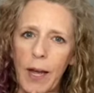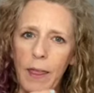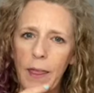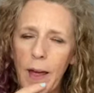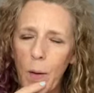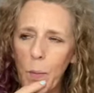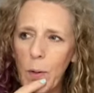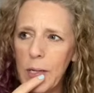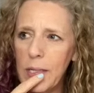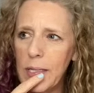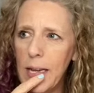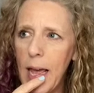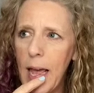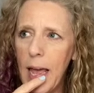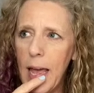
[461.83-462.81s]
that
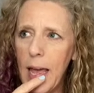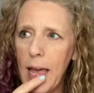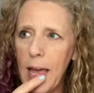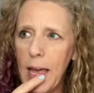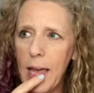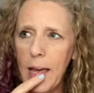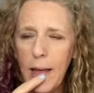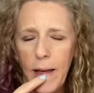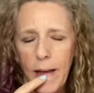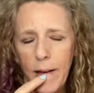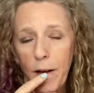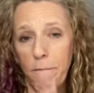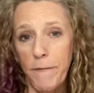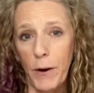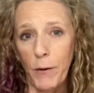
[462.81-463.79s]
was a
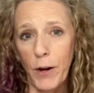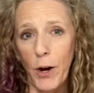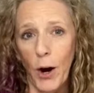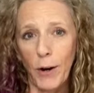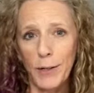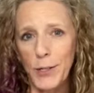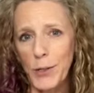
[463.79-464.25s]
fairy garden.